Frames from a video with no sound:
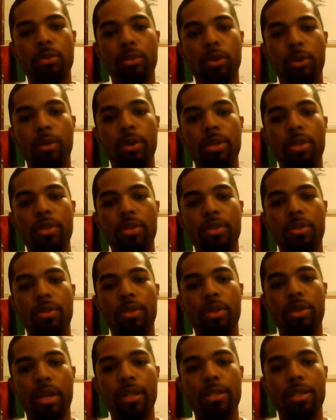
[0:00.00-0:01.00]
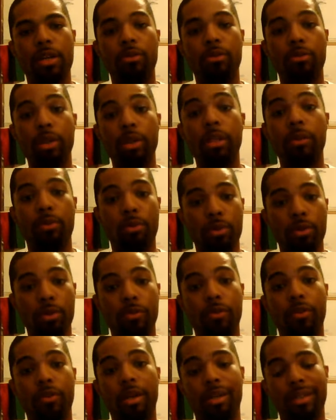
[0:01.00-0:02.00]
doing things that are really important
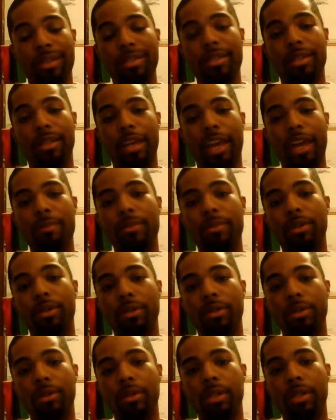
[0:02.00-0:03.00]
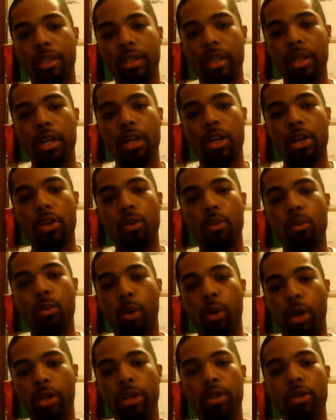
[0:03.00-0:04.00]
for our kids in Camden, including
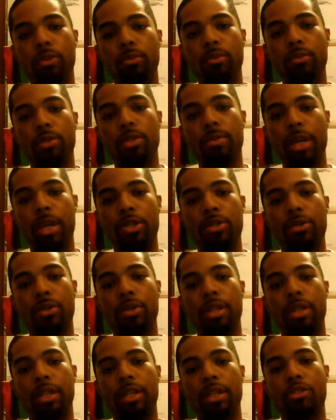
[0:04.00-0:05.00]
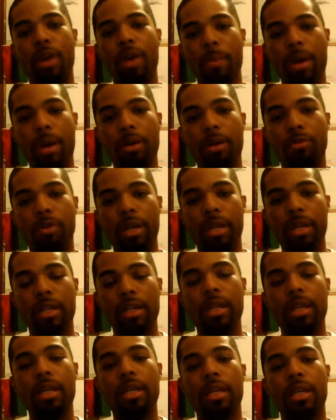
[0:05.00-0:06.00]
working to make sure that the dropout rate
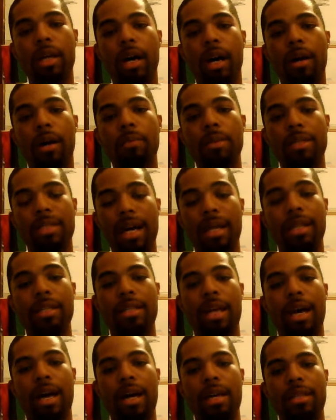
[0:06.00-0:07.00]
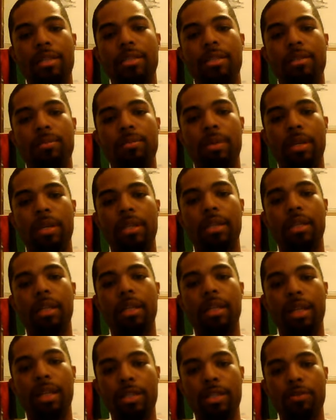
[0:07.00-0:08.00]
is not as high as it's been in
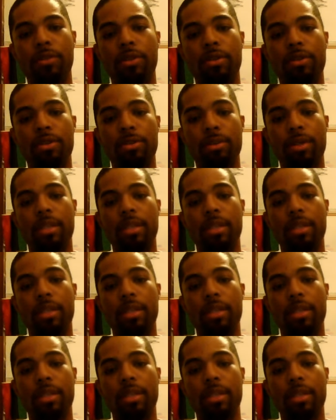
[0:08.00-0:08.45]
the last few years.